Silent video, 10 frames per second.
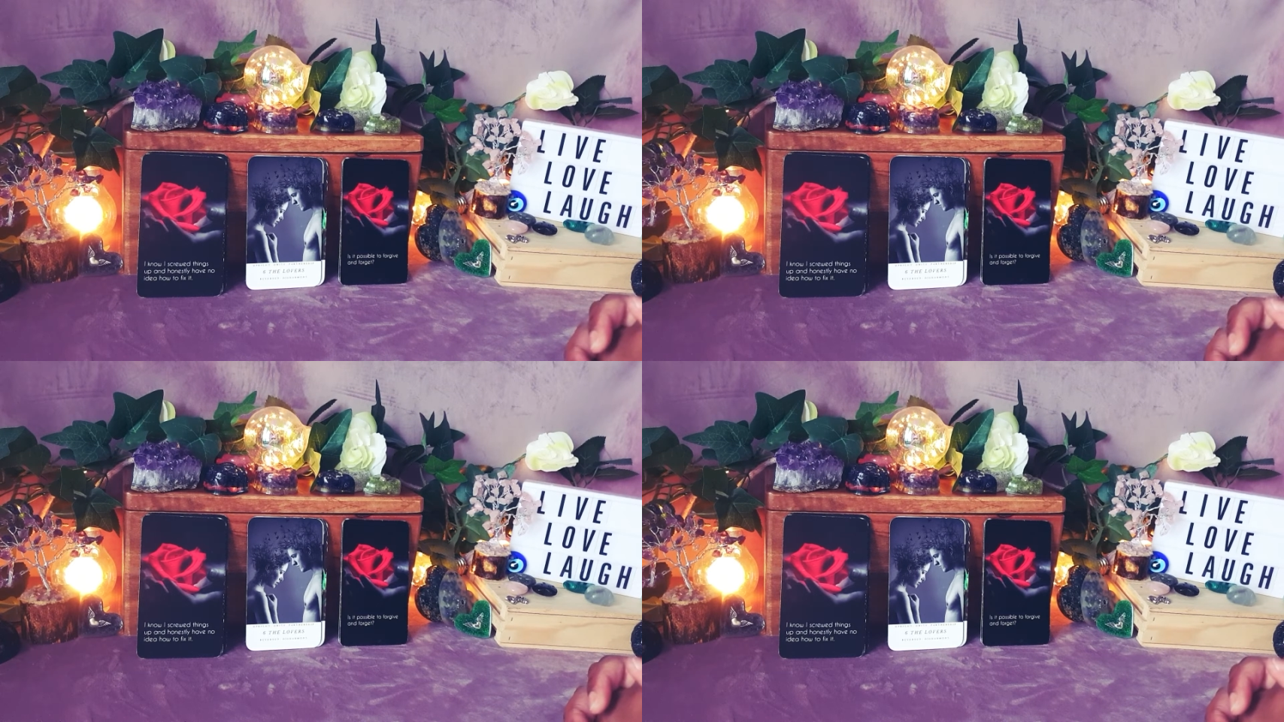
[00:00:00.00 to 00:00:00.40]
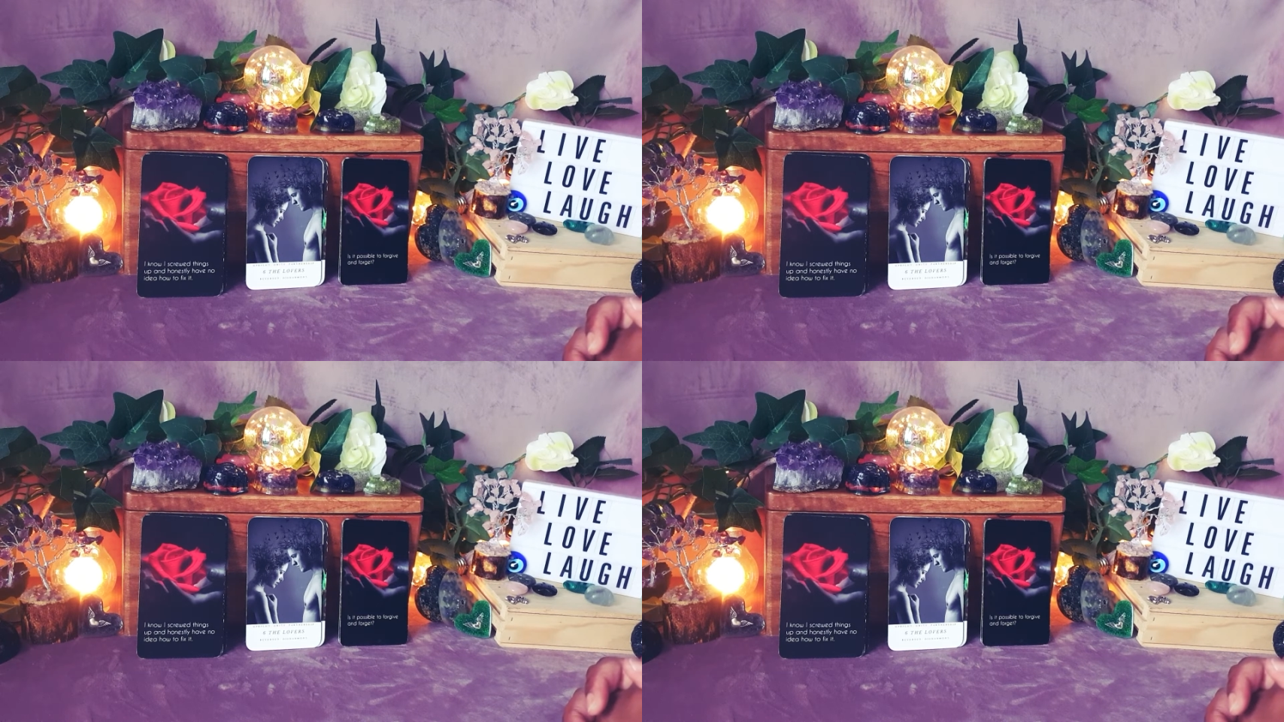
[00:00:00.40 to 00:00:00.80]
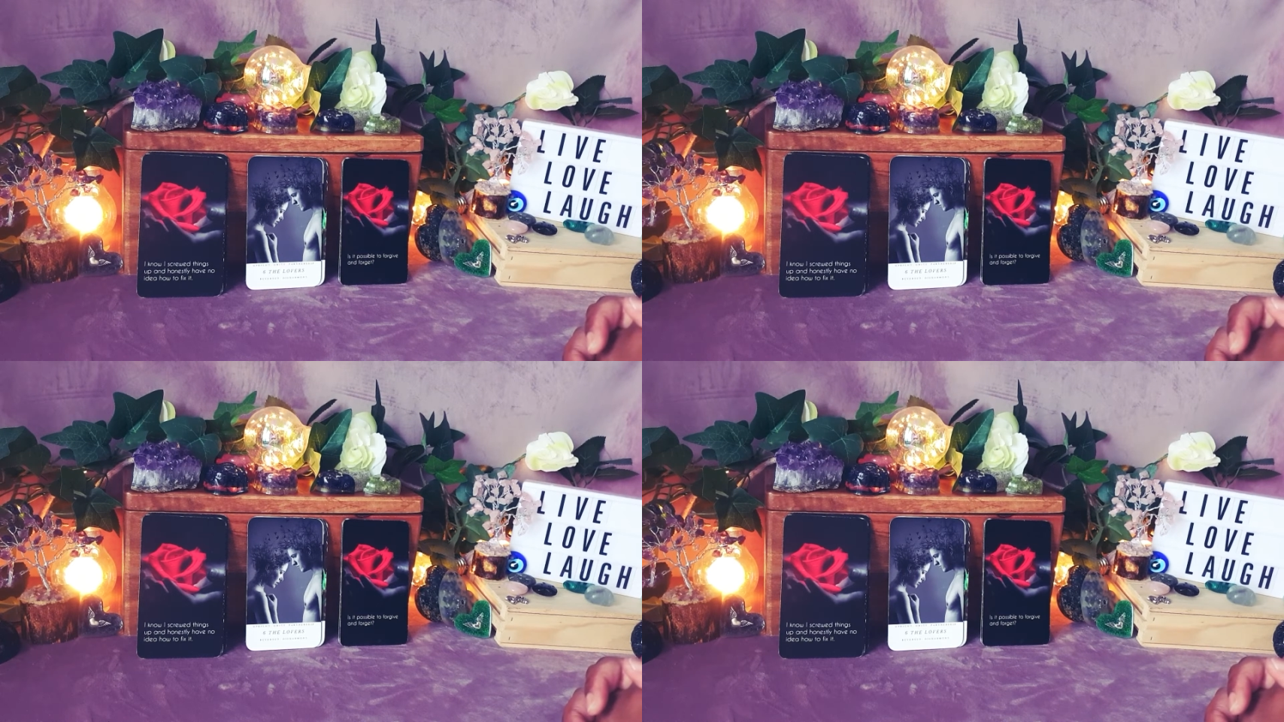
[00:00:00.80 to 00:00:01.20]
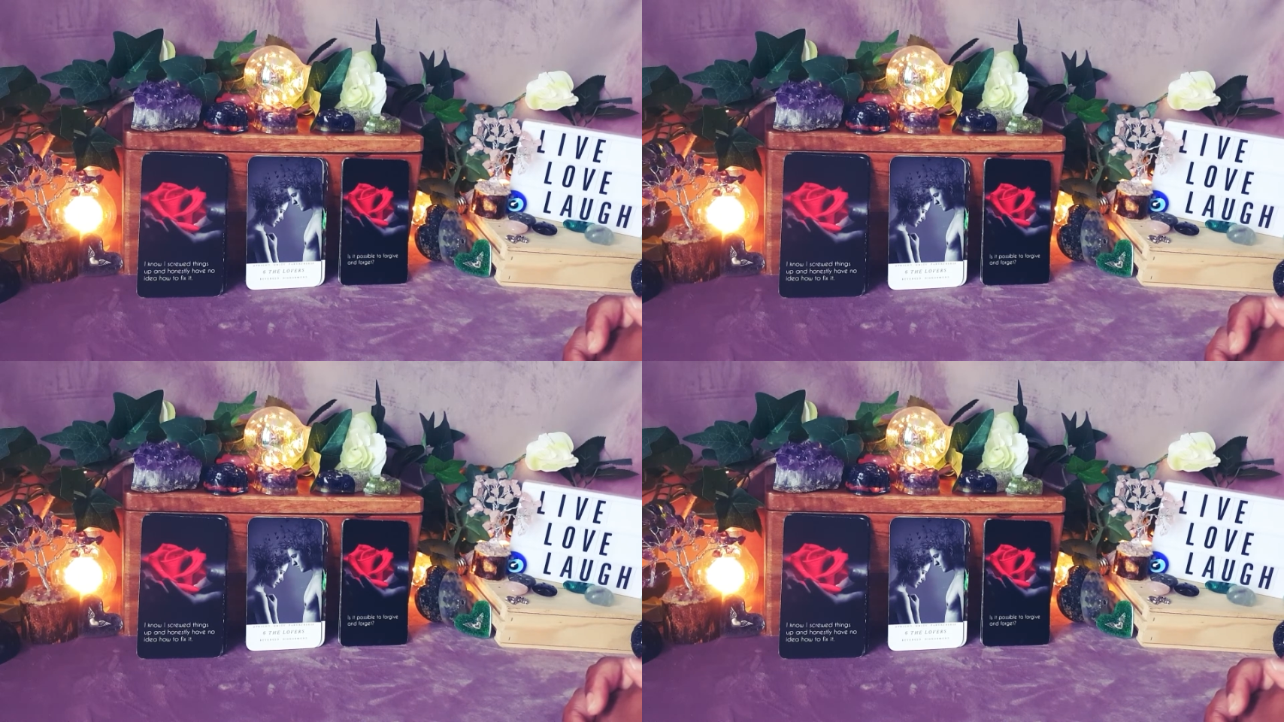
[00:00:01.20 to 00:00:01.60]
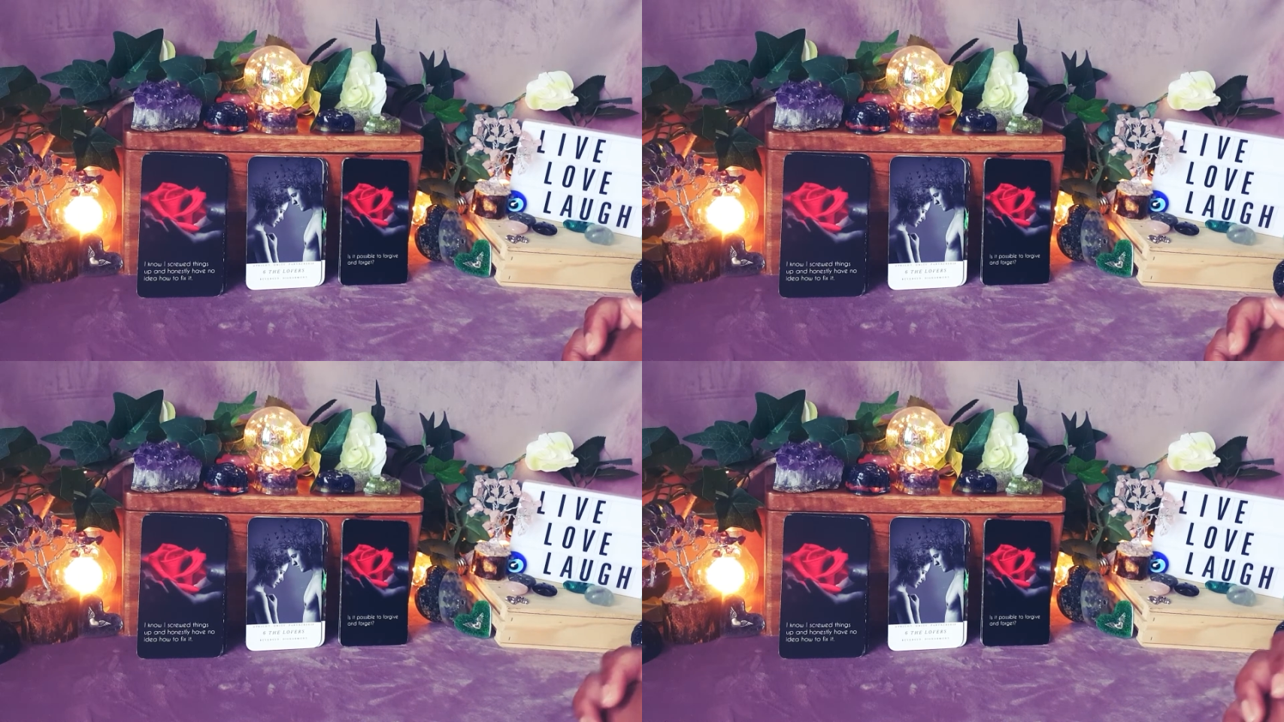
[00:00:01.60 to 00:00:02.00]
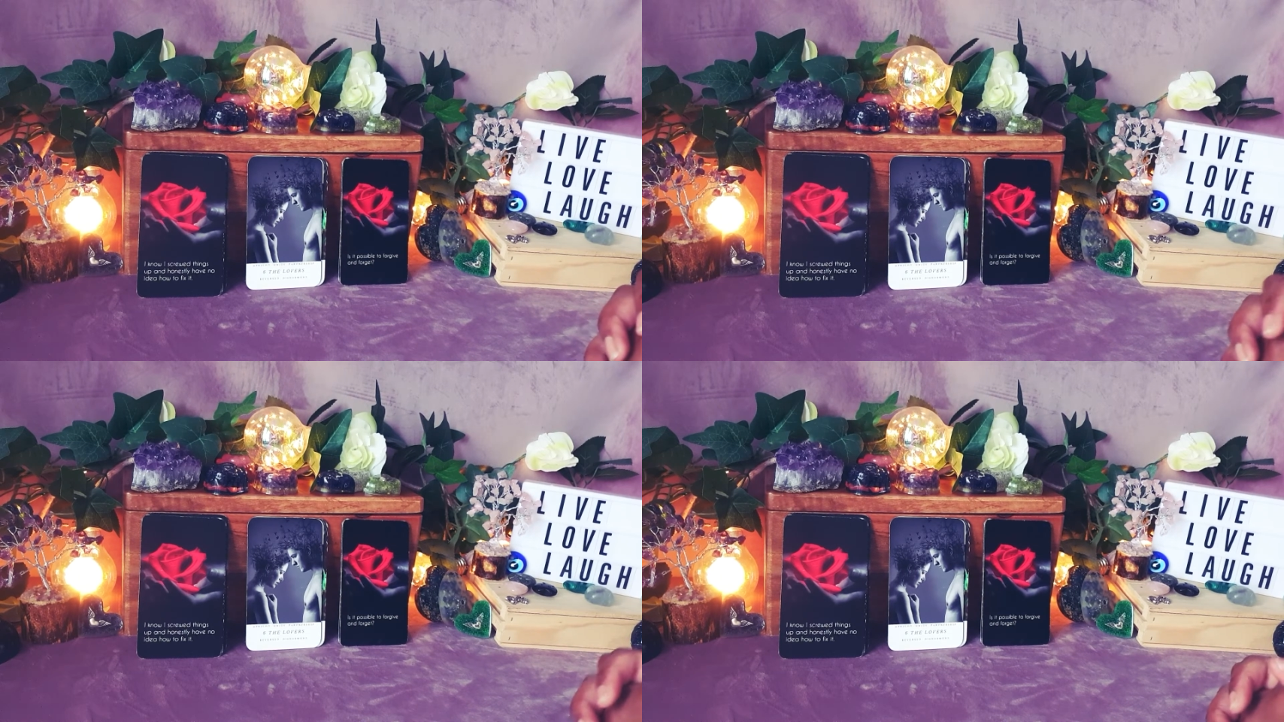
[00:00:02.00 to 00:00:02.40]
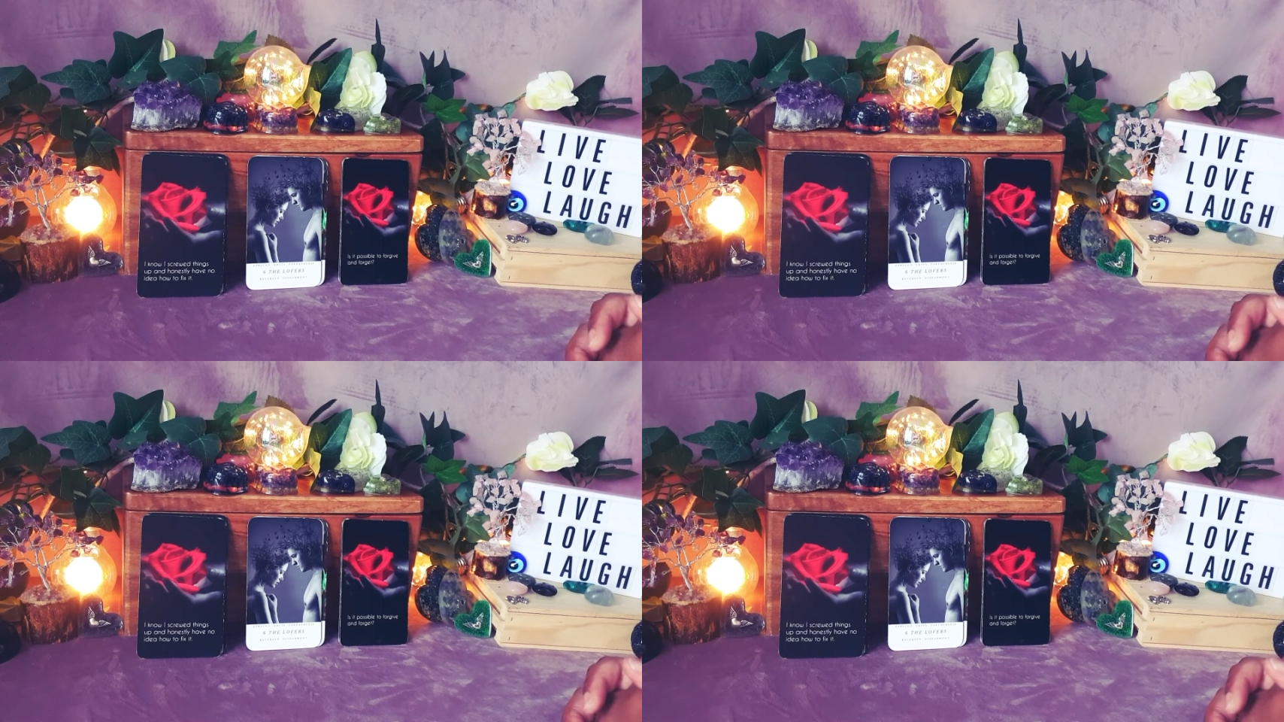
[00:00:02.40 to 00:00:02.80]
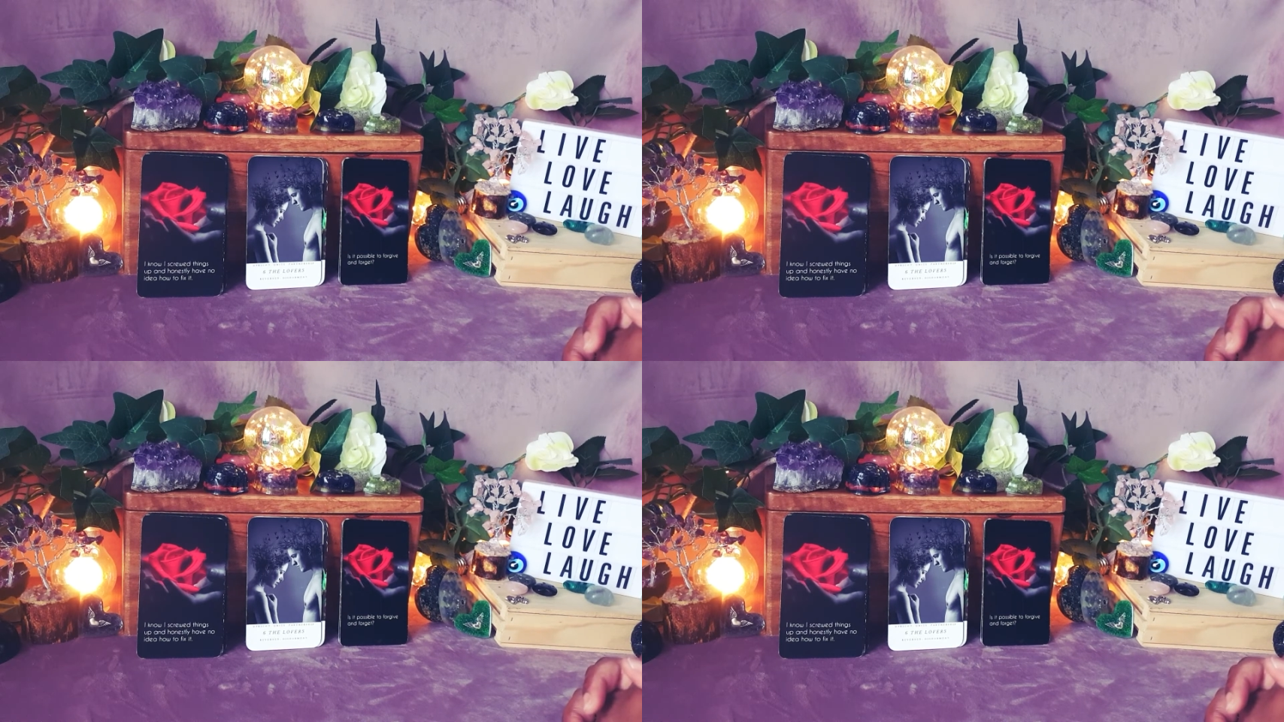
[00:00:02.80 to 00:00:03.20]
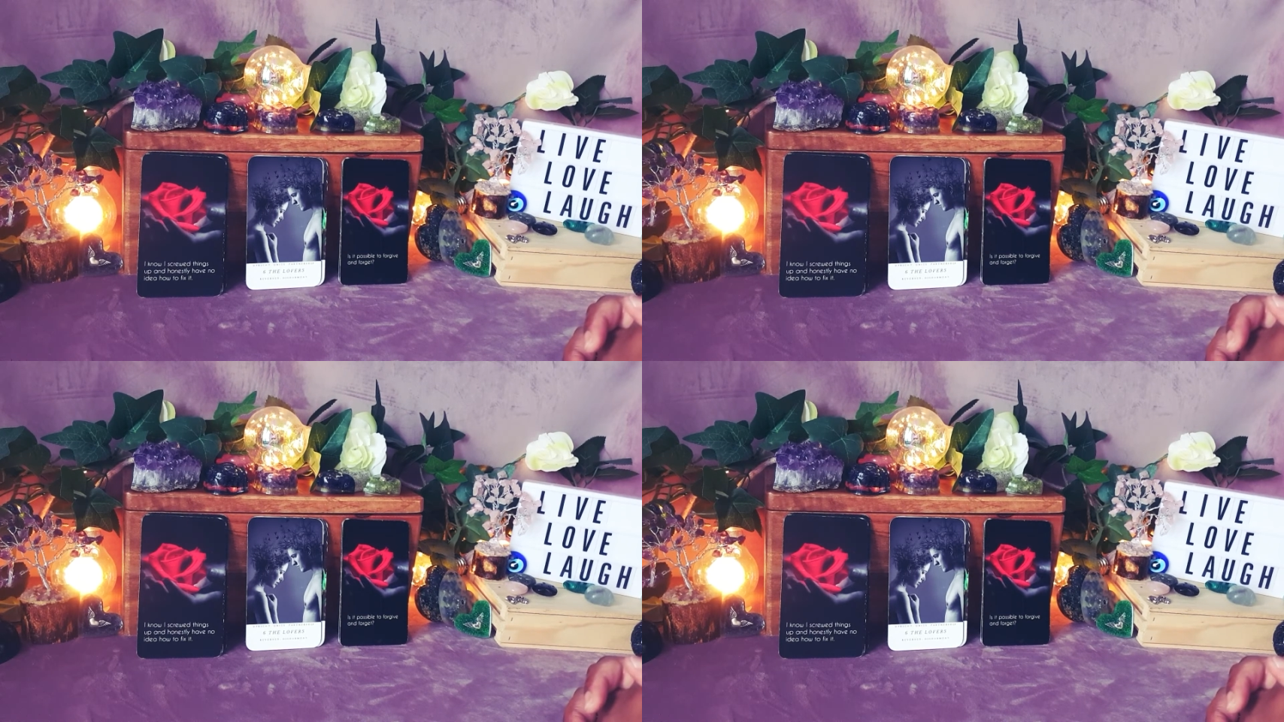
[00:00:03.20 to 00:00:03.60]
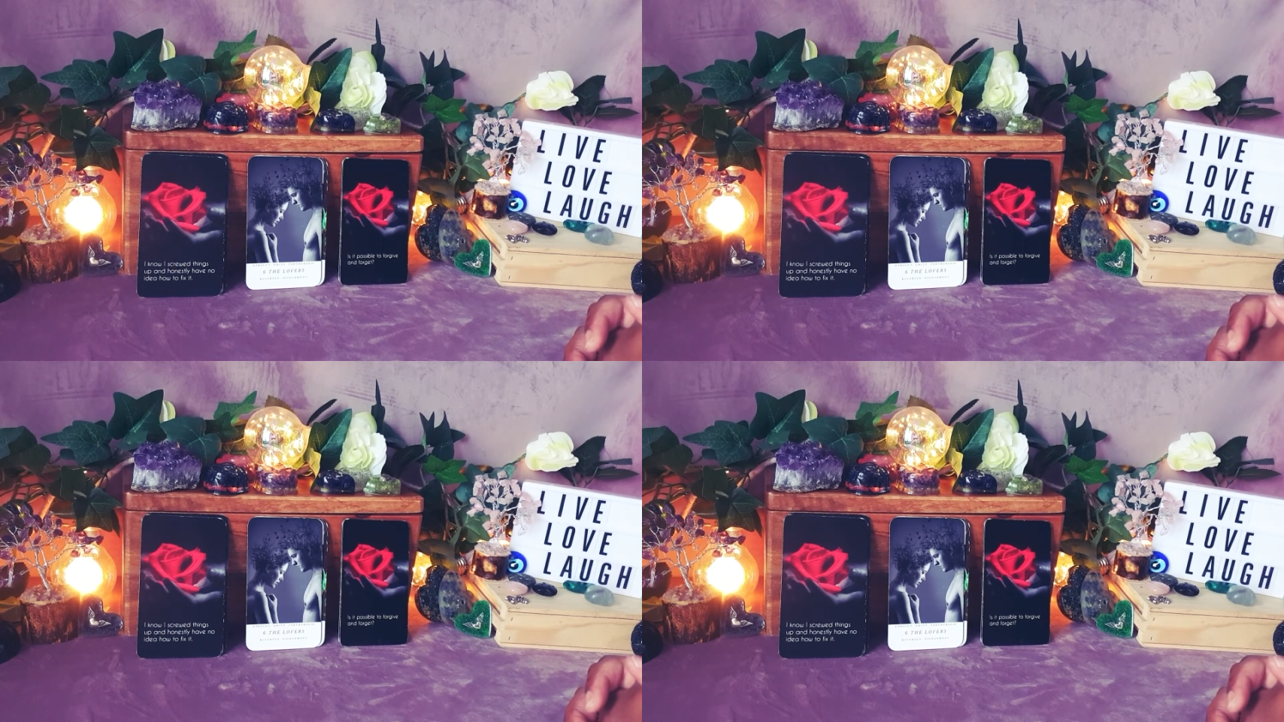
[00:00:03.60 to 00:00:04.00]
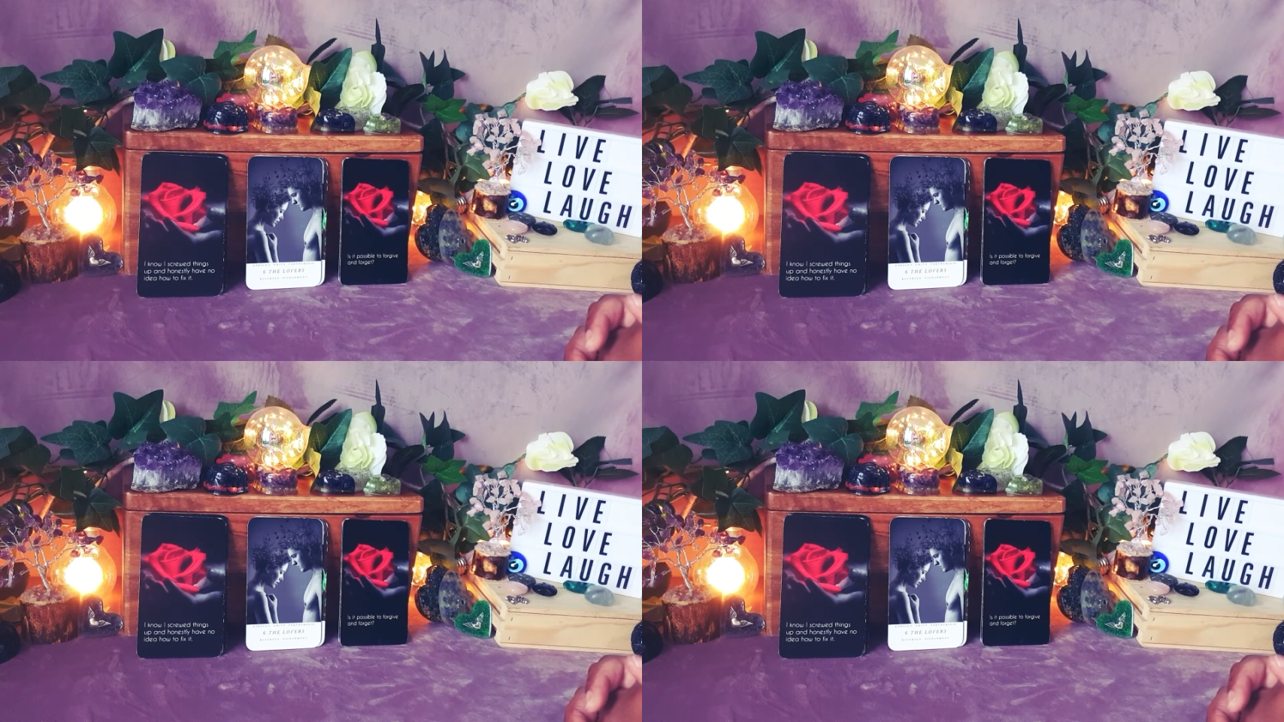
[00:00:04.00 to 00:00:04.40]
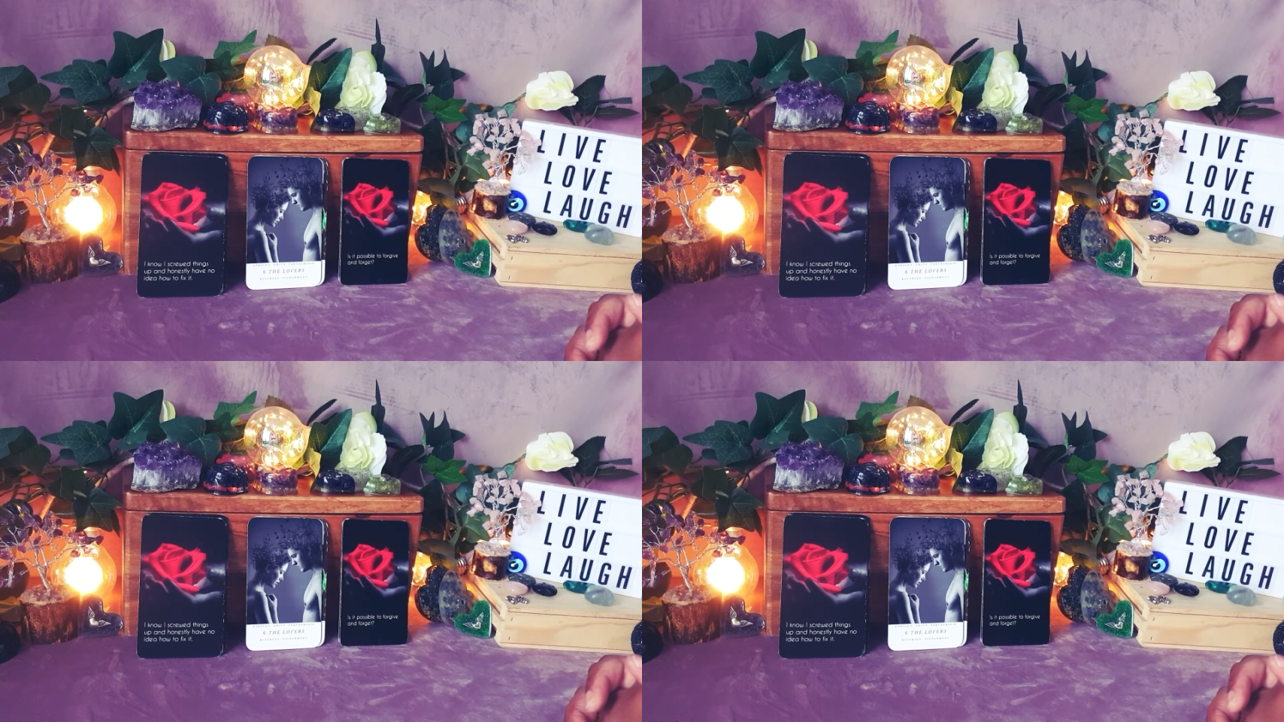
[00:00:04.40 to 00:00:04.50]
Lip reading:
No face is visible, so there are no lips to read.